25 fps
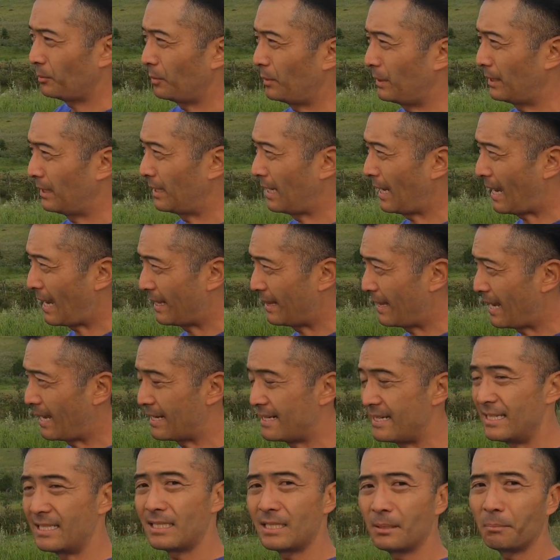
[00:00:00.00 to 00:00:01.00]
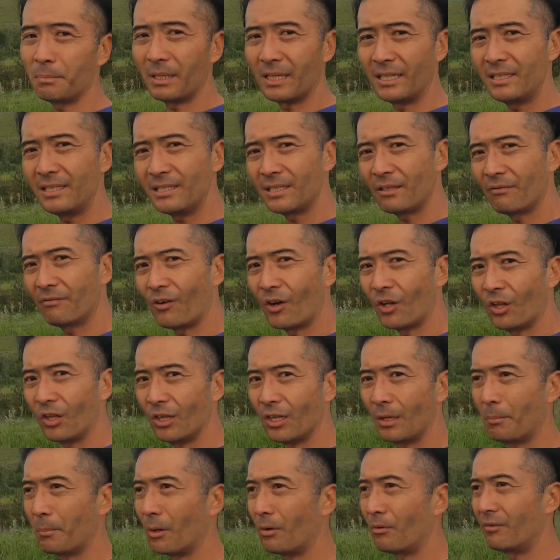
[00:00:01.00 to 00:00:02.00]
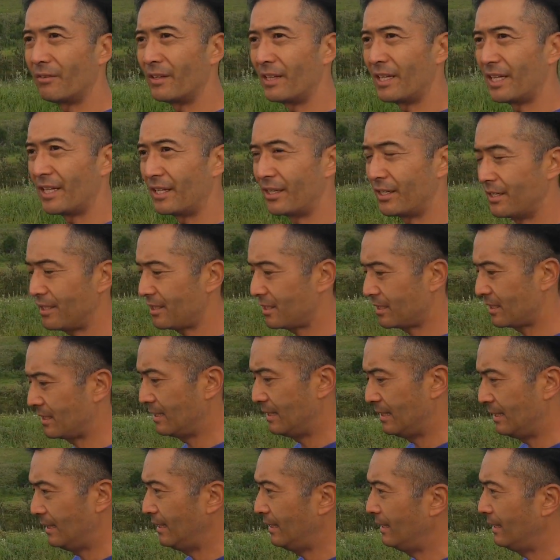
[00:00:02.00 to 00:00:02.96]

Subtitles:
We had that discipline to follow them over the years,